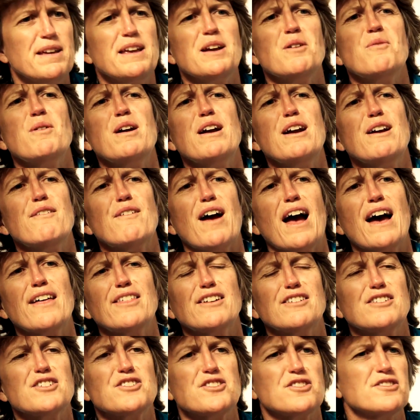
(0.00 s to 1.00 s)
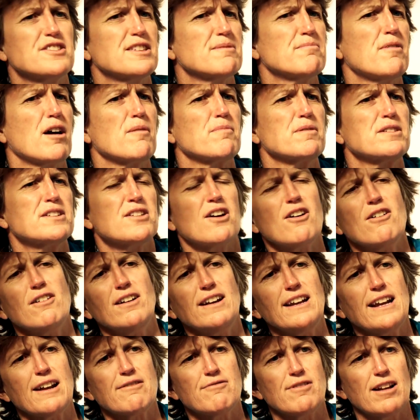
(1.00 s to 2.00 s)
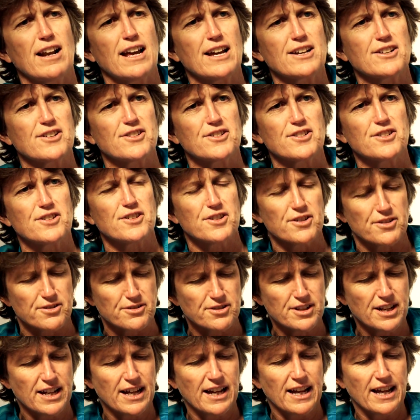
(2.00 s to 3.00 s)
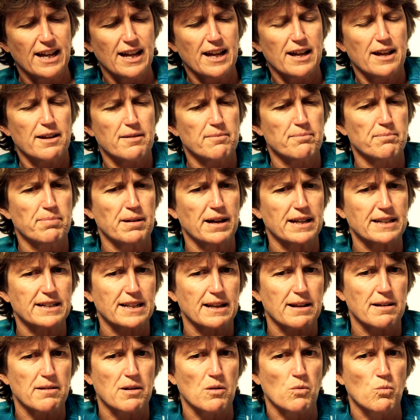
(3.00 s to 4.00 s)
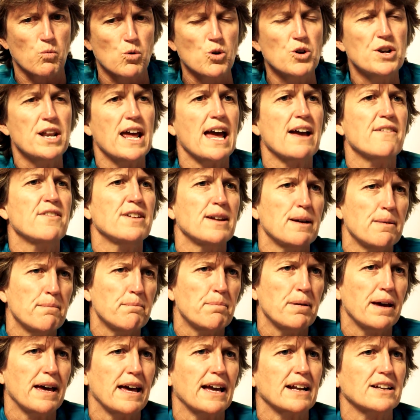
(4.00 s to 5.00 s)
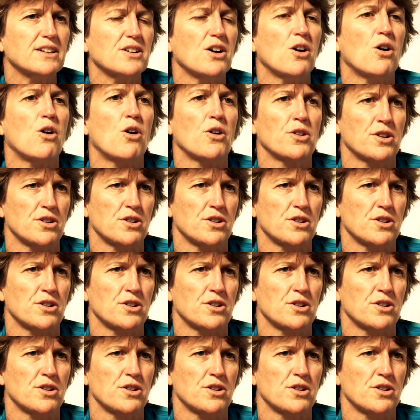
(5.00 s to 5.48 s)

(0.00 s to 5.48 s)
aware of other issues that might be totally unrelated to you, but would have an impact on a